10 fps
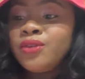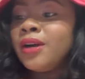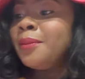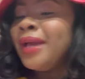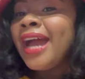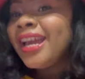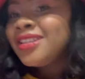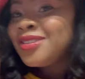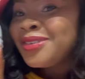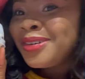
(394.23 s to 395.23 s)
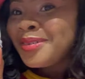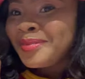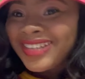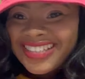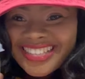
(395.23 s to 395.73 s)
far my ice
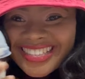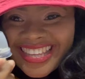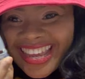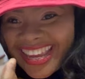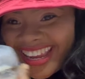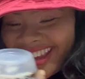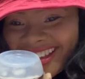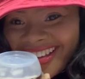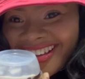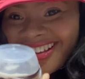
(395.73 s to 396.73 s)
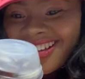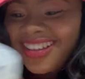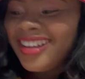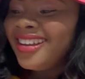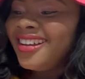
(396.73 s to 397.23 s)
cream is here
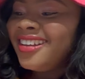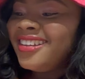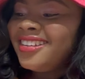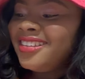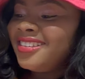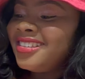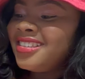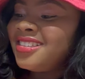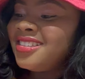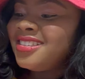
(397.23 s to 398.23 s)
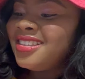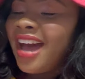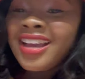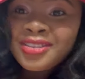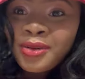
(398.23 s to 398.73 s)
this is the
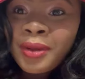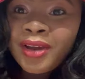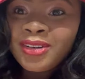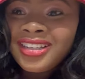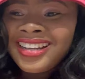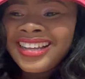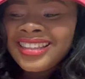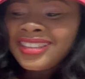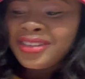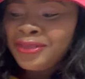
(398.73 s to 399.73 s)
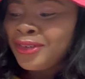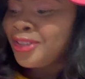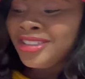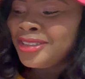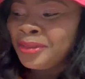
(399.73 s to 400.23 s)
ice cream i ordered i think the
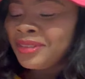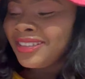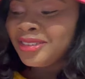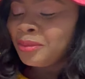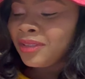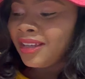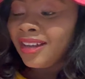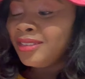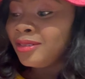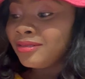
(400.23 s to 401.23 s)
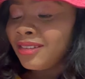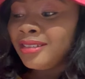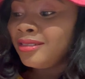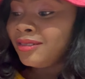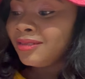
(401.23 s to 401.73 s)
fudge something something i don't i
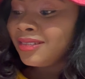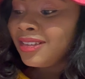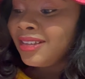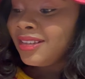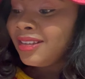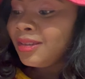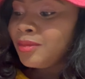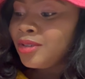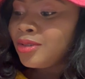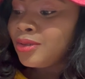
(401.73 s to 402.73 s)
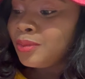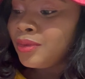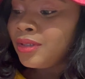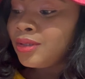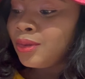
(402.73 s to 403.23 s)
don't know let me just
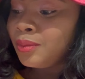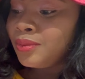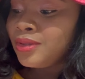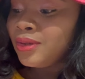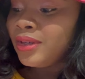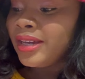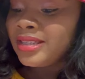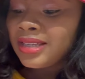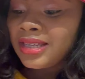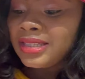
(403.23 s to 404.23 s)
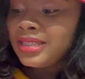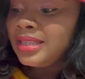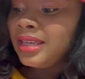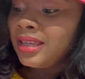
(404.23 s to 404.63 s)
open it up so you guys can see